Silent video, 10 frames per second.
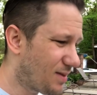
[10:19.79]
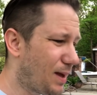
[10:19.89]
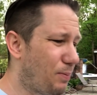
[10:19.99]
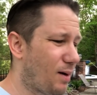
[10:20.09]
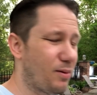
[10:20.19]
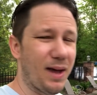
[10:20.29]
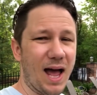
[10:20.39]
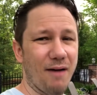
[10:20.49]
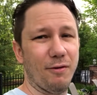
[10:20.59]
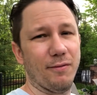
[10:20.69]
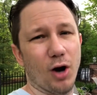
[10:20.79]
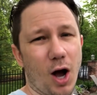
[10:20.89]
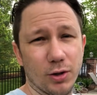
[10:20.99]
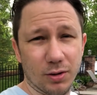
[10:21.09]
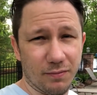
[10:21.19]
they probably have over
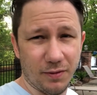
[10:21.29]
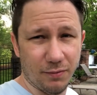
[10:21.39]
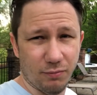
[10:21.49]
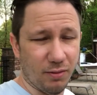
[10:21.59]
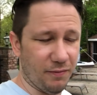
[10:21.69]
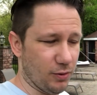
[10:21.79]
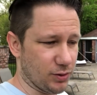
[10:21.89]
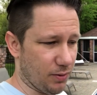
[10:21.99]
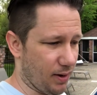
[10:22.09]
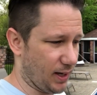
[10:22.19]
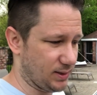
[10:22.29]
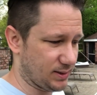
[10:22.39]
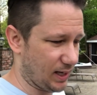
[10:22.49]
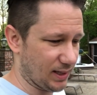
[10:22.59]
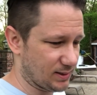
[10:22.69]
100 reviews already
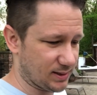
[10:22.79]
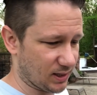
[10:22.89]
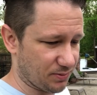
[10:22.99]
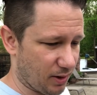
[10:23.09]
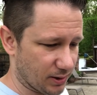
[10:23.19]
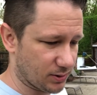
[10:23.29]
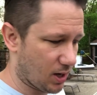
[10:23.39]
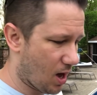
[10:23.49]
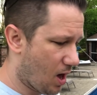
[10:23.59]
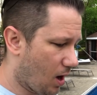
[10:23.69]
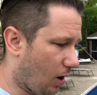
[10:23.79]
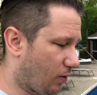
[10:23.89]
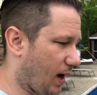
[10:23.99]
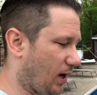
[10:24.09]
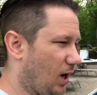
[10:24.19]
in 6 months,
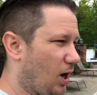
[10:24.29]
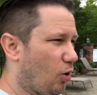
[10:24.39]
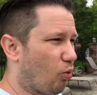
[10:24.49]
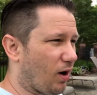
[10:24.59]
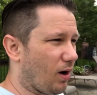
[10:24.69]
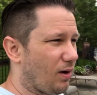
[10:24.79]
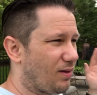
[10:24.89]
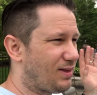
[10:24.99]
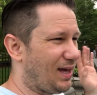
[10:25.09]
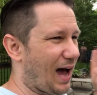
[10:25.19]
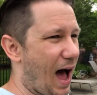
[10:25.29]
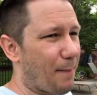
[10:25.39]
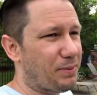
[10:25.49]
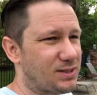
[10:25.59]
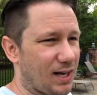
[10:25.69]
okay? Where the
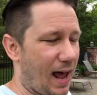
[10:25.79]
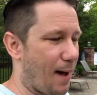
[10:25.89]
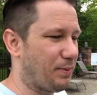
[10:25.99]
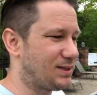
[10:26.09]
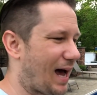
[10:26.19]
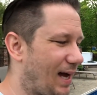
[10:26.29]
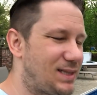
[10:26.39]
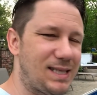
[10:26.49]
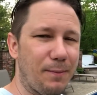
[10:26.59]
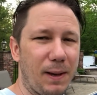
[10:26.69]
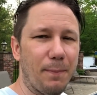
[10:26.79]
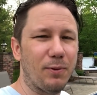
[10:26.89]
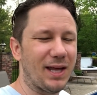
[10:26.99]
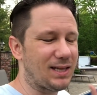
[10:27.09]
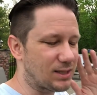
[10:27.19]
opposite happens, I see
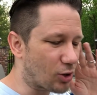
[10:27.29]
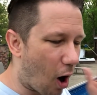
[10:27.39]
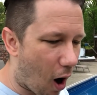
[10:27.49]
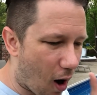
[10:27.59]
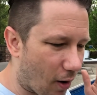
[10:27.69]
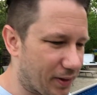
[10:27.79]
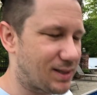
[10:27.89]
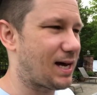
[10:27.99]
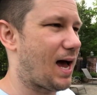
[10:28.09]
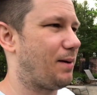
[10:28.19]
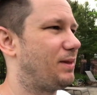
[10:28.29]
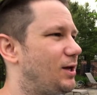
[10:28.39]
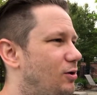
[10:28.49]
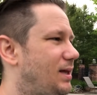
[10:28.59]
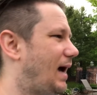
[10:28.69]
people like this all the time.
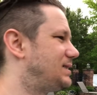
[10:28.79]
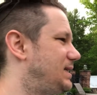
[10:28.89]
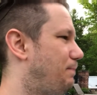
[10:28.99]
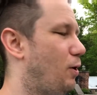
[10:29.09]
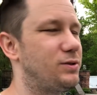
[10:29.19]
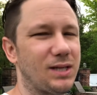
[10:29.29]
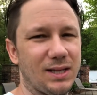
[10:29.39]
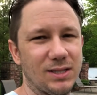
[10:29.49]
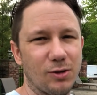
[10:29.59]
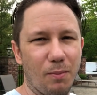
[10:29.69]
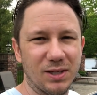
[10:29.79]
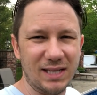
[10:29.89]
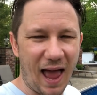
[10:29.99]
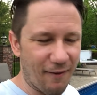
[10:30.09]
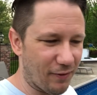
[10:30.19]
Literally, I see posts like this
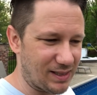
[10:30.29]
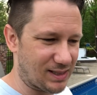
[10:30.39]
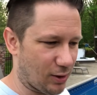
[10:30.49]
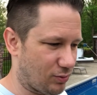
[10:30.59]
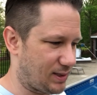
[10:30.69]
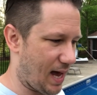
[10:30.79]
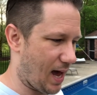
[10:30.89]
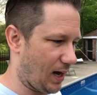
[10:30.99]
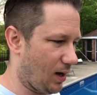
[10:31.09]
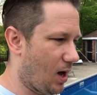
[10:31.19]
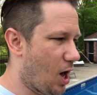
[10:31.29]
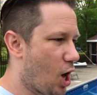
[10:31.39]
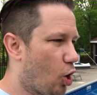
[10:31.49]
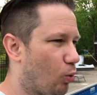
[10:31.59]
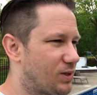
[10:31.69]
almost every single day
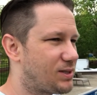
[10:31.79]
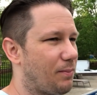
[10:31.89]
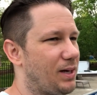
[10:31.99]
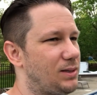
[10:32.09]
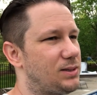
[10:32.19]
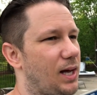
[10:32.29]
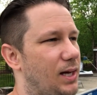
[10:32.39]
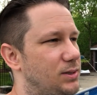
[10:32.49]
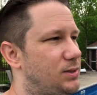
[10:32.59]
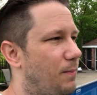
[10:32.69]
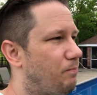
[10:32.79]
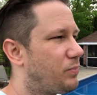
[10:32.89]
where somebody says,